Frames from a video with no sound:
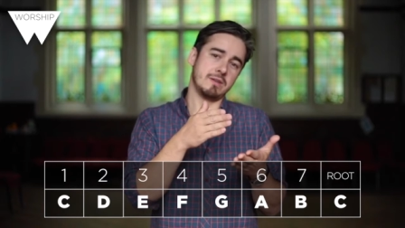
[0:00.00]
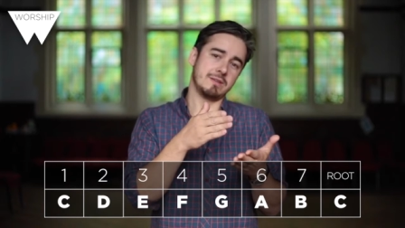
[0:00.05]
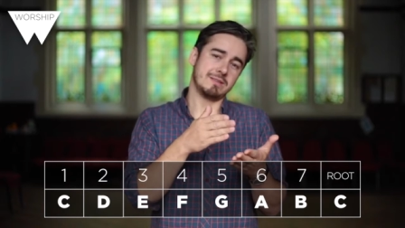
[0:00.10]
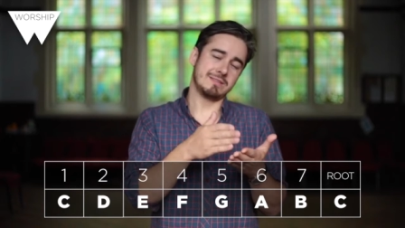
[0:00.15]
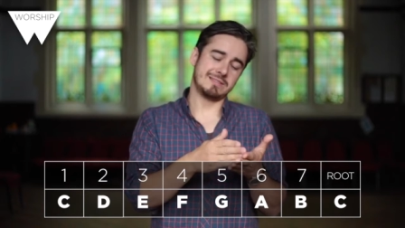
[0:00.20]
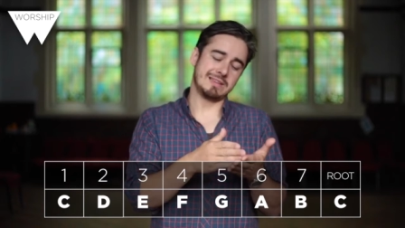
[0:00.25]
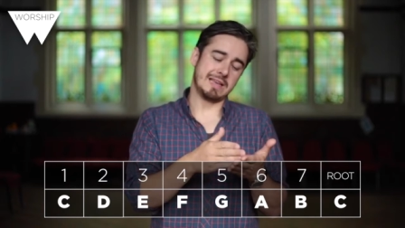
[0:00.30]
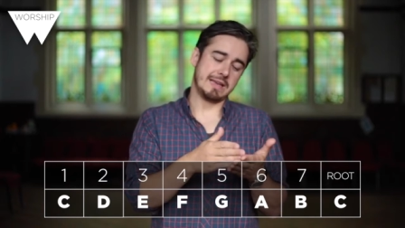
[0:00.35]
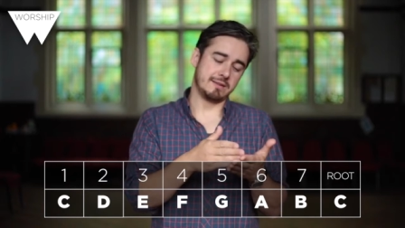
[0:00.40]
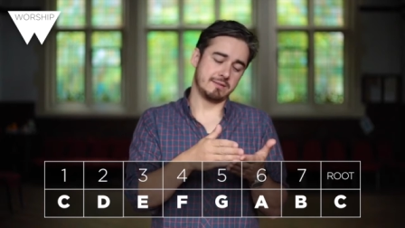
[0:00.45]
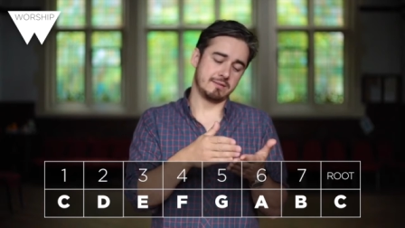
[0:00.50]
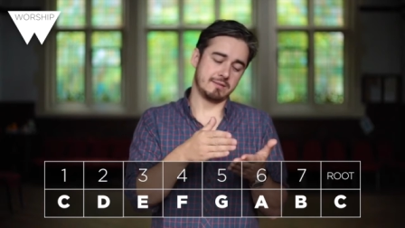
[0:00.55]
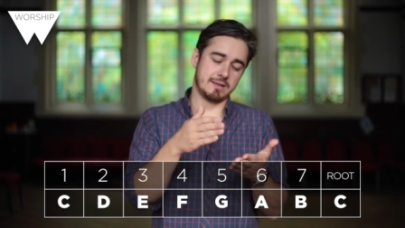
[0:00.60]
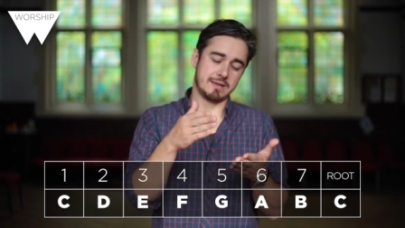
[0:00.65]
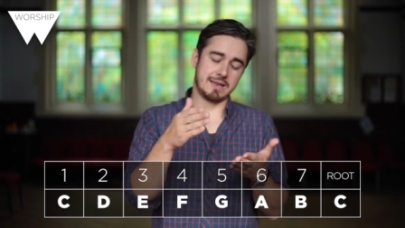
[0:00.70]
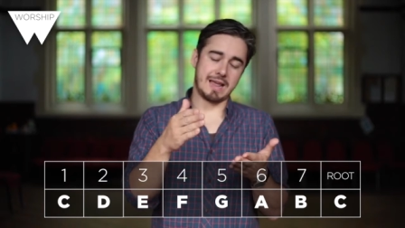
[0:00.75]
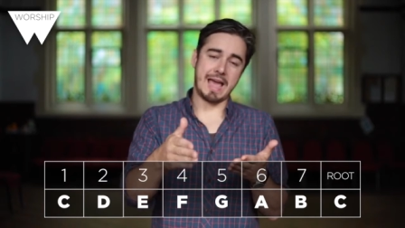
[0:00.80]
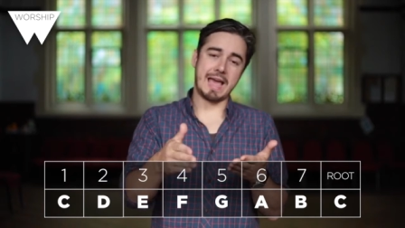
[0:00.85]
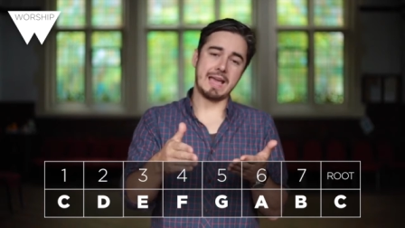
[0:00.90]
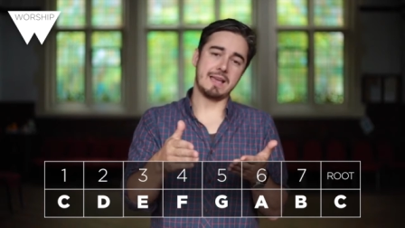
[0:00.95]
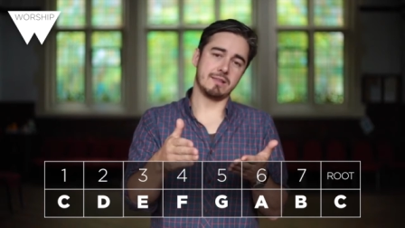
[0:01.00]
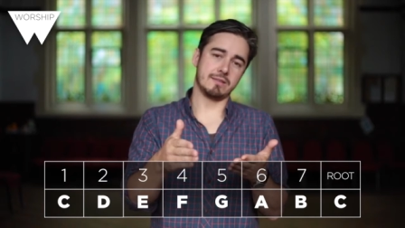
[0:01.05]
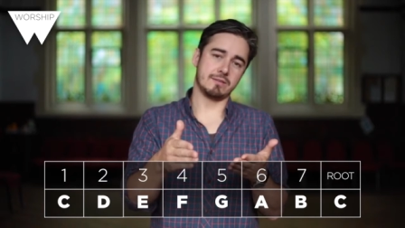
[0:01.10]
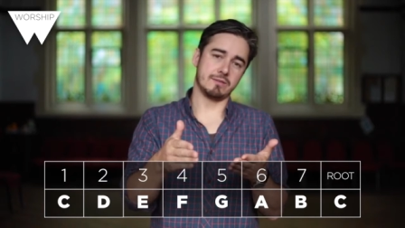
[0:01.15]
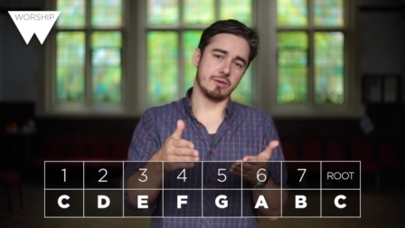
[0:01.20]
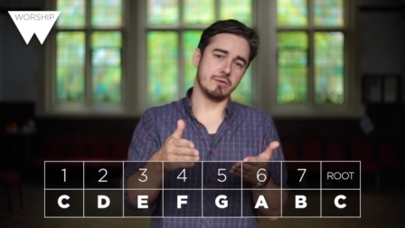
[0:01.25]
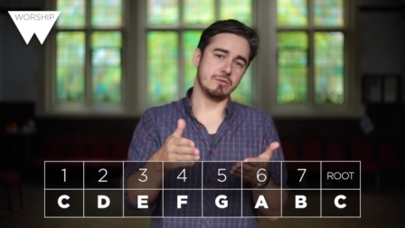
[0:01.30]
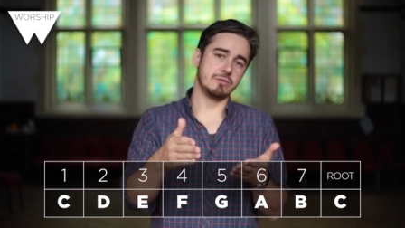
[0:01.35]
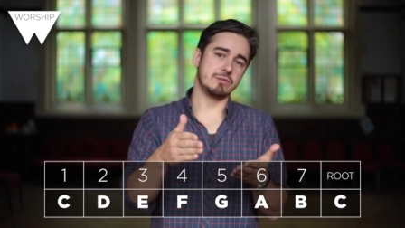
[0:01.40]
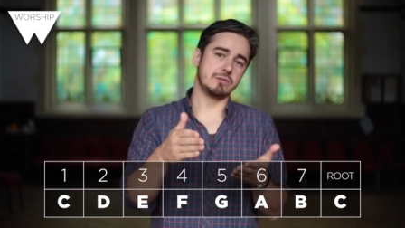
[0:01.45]
sixth and eighth
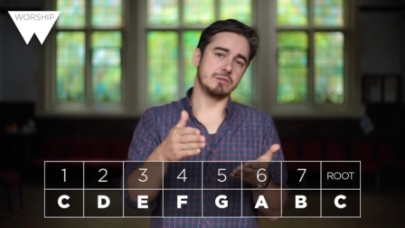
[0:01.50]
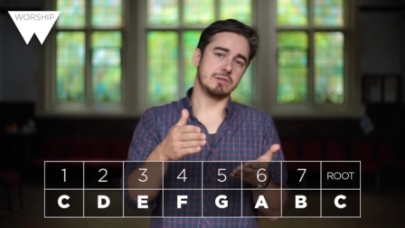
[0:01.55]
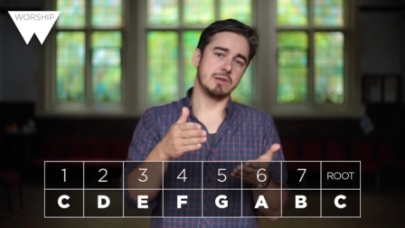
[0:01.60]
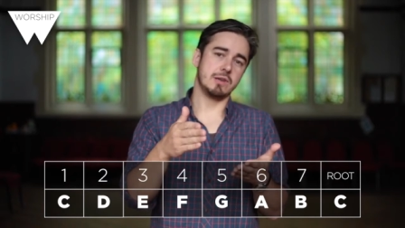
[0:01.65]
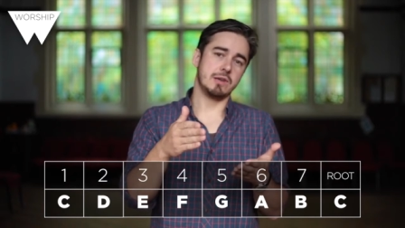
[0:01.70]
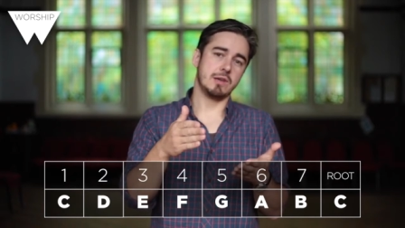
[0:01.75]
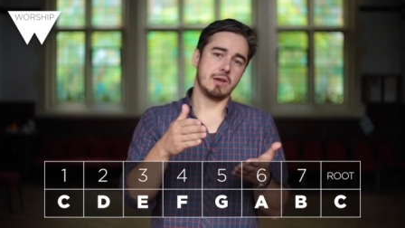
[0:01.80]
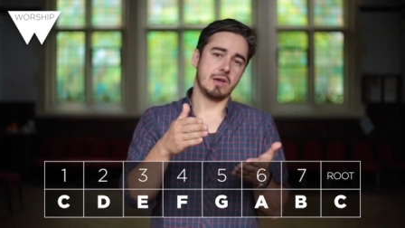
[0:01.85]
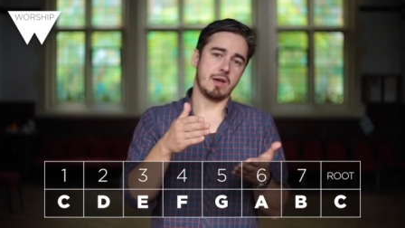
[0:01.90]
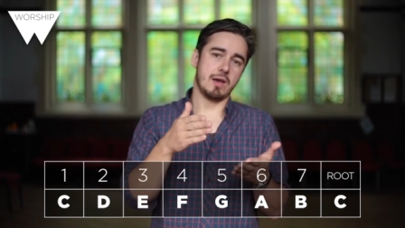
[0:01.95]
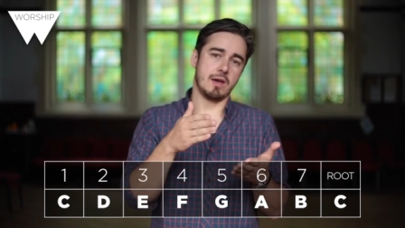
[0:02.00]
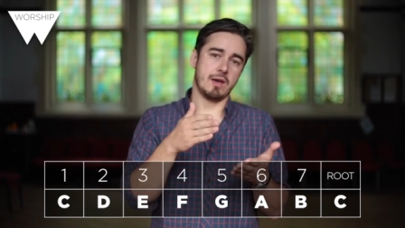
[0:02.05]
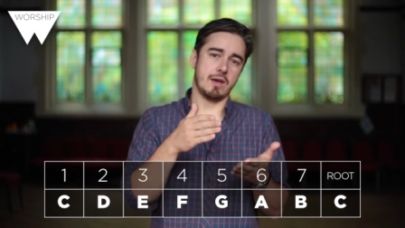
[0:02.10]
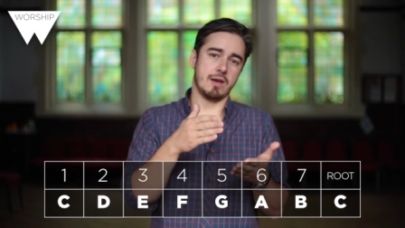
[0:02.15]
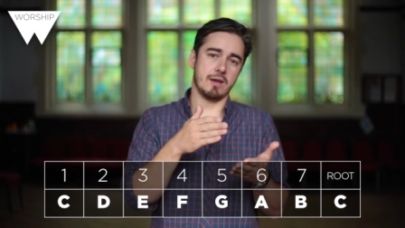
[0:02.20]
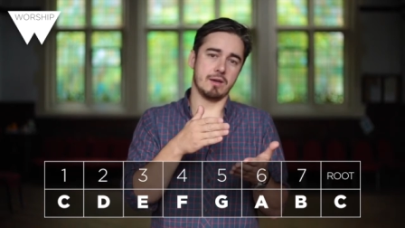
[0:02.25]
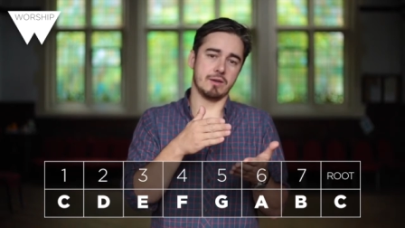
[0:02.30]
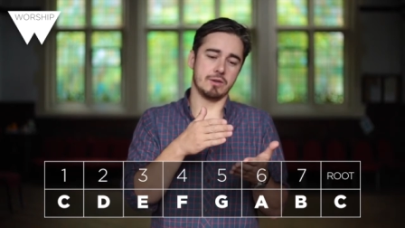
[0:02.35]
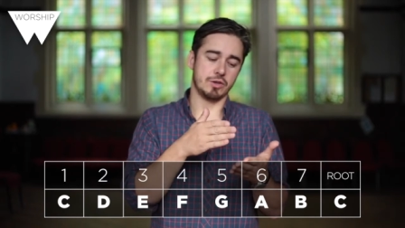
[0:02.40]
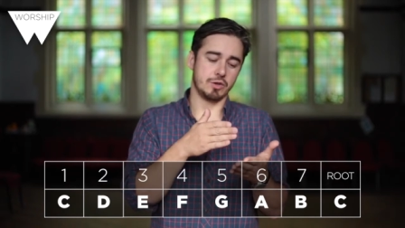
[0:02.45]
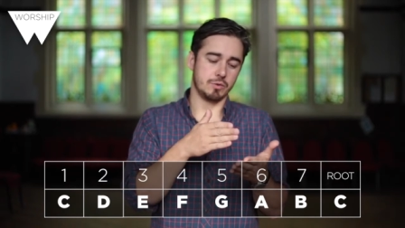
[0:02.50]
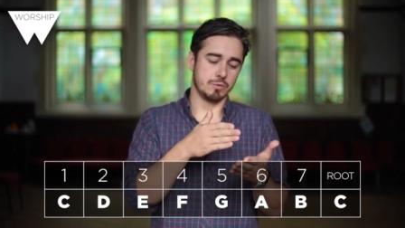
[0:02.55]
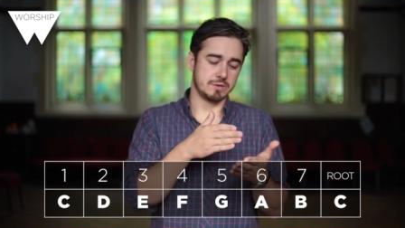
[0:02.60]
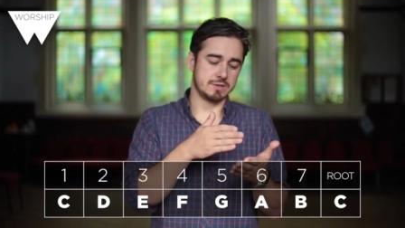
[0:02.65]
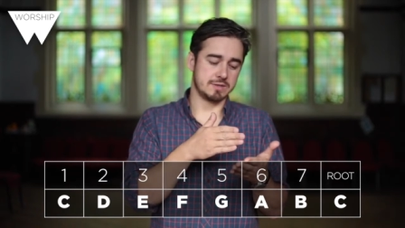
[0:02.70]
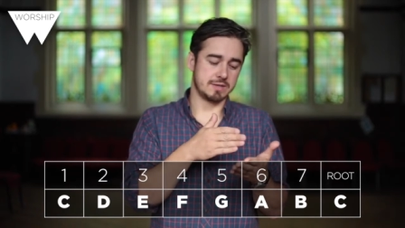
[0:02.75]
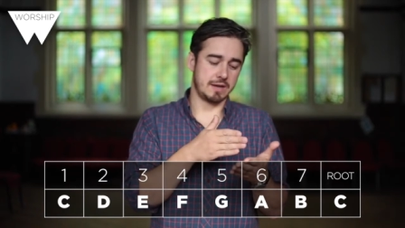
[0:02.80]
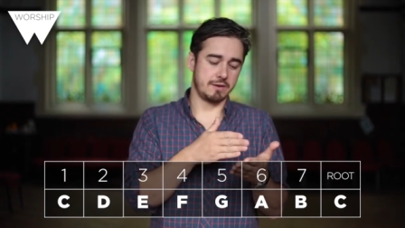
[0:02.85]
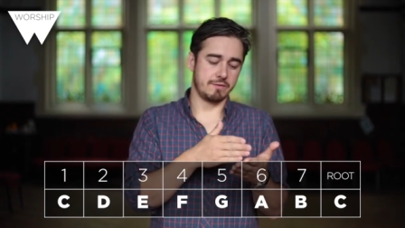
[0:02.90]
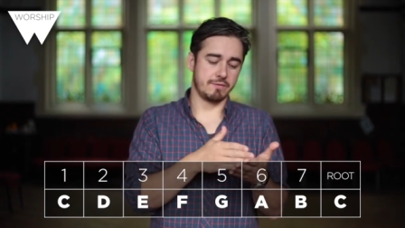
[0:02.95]
notes. You would
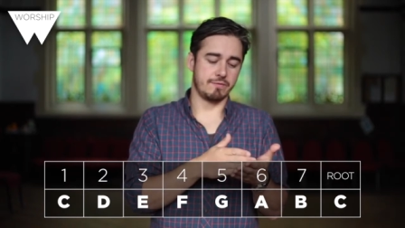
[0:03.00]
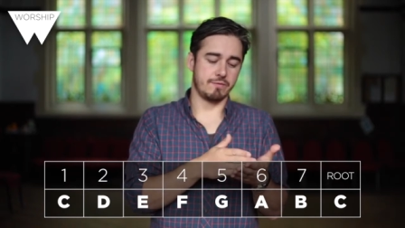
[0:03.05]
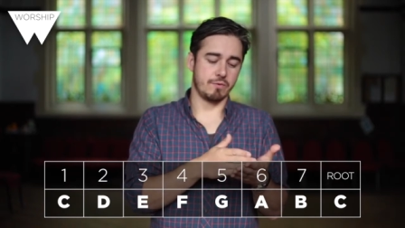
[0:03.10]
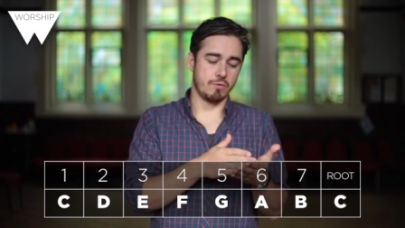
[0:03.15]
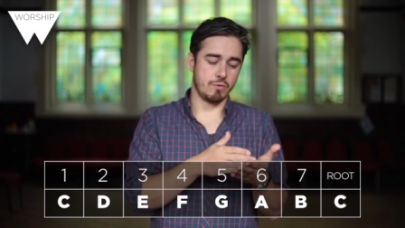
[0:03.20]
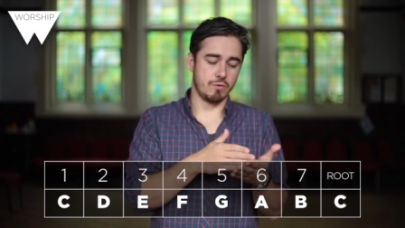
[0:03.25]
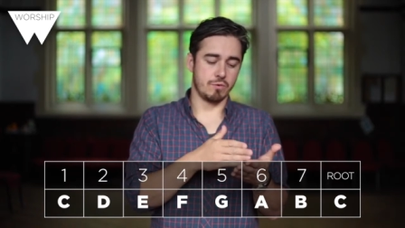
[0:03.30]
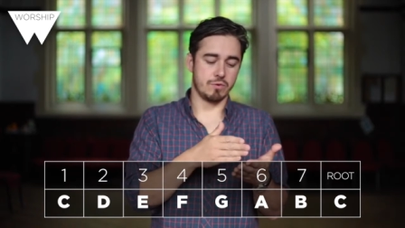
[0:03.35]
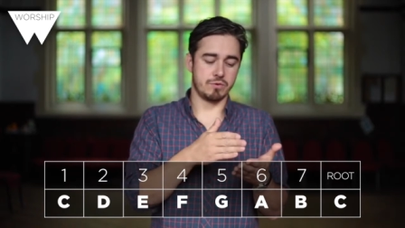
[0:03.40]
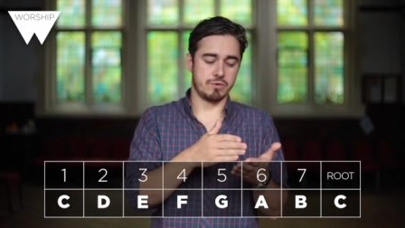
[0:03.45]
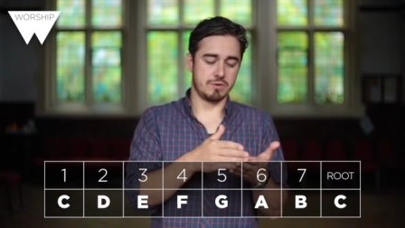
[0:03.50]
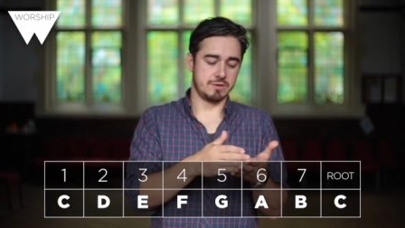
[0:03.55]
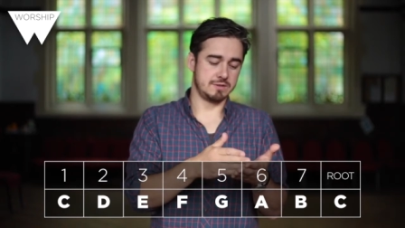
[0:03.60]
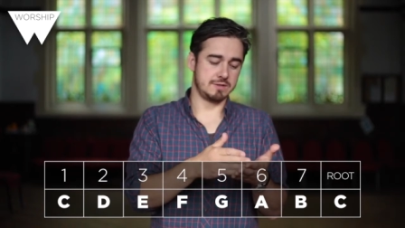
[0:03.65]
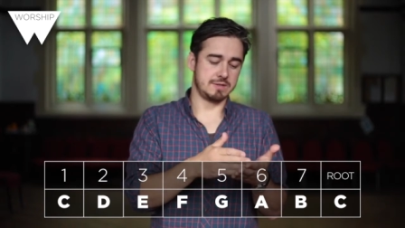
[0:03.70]
say fourth,